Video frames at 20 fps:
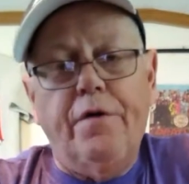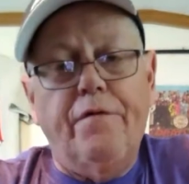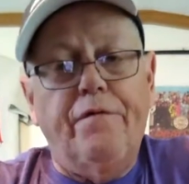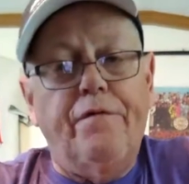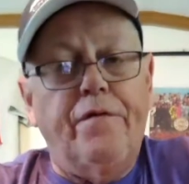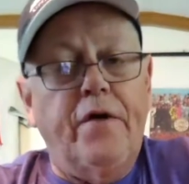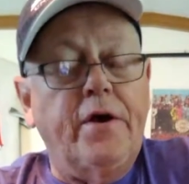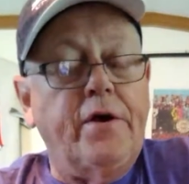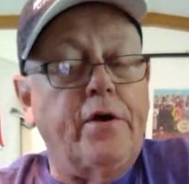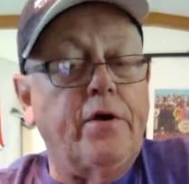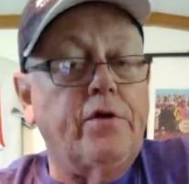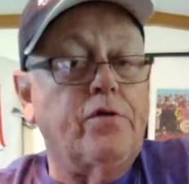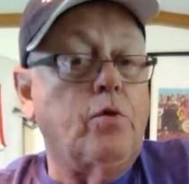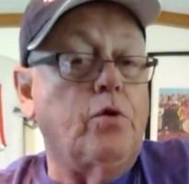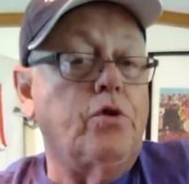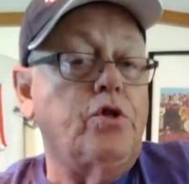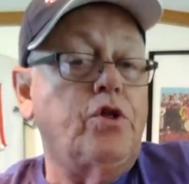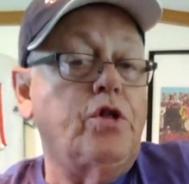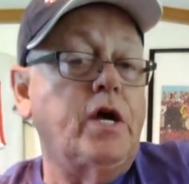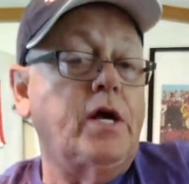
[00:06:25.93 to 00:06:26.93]
defenders
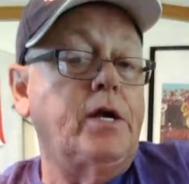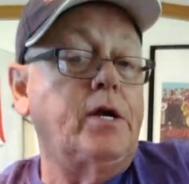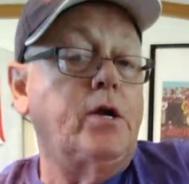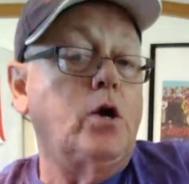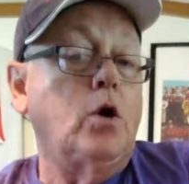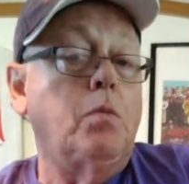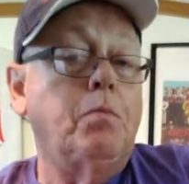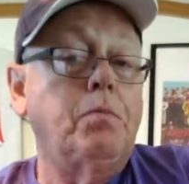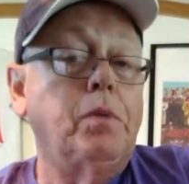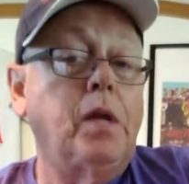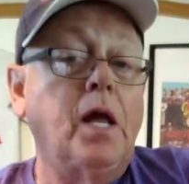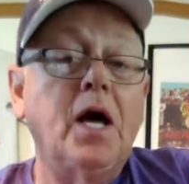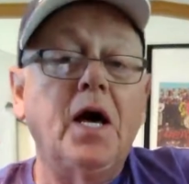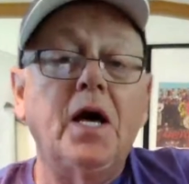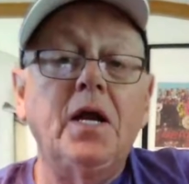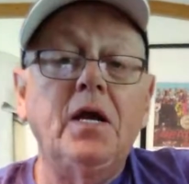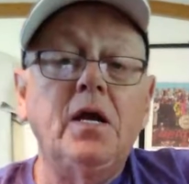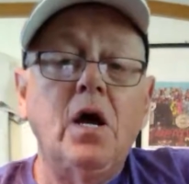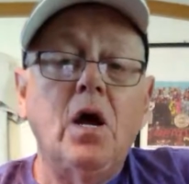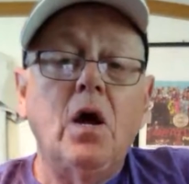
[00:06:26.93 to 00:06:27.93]
will shed no
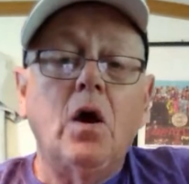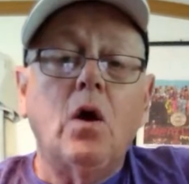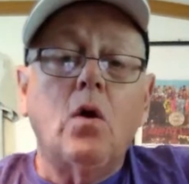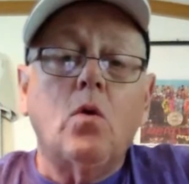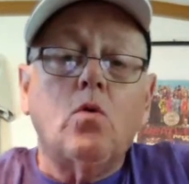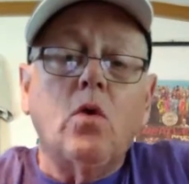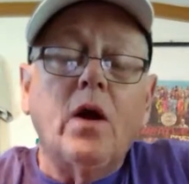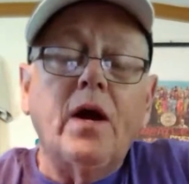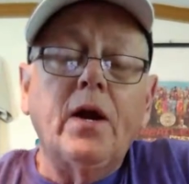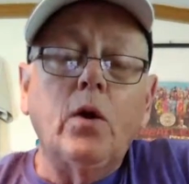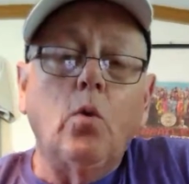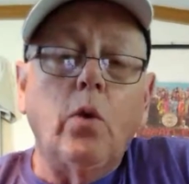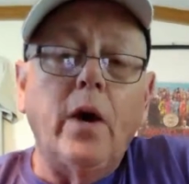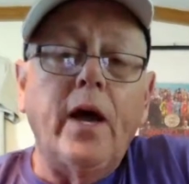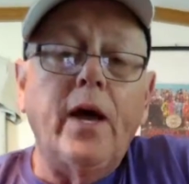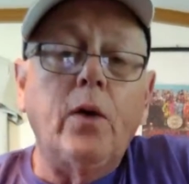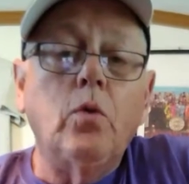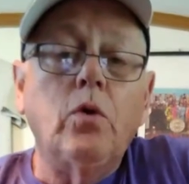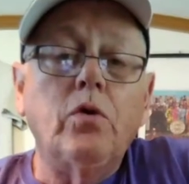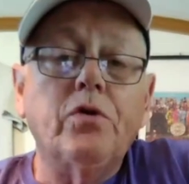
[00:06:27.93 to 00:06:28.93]
blood. Right
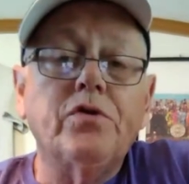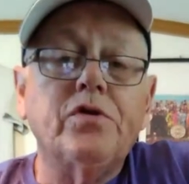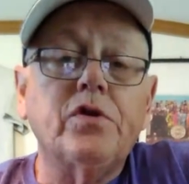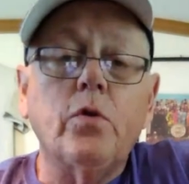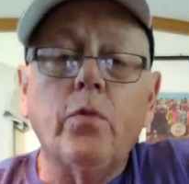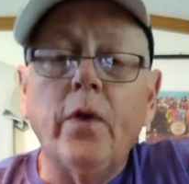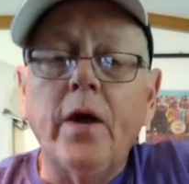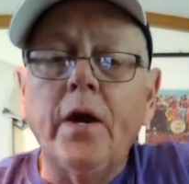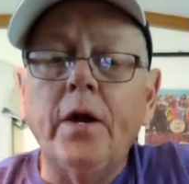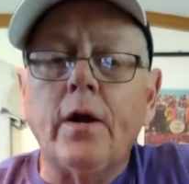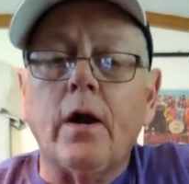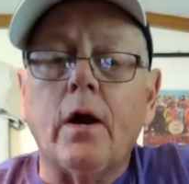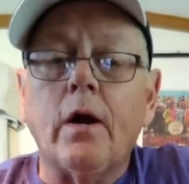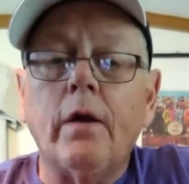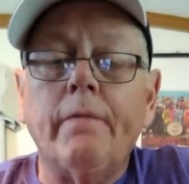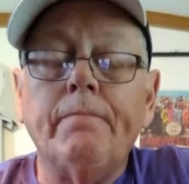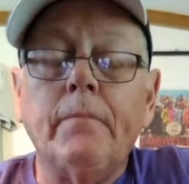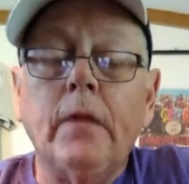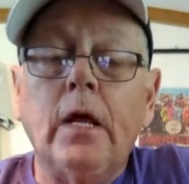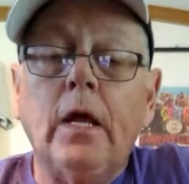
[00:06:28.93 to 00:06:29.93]
away we'll
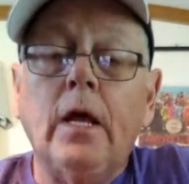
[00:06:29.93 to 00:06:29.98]
surrender."